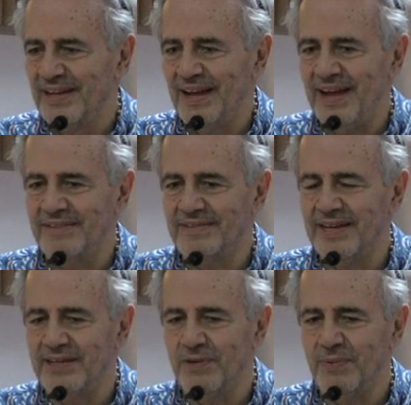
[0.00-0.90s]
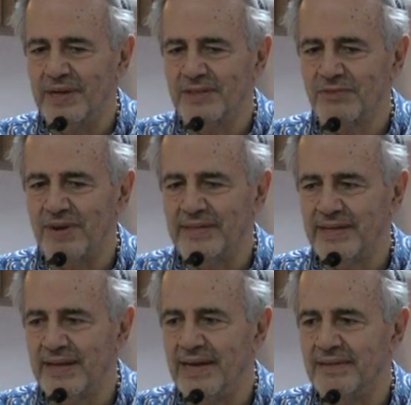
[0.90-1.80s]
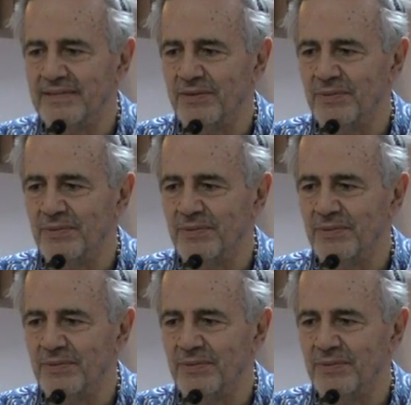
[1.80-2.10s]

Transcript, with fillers: and taken away its radicality,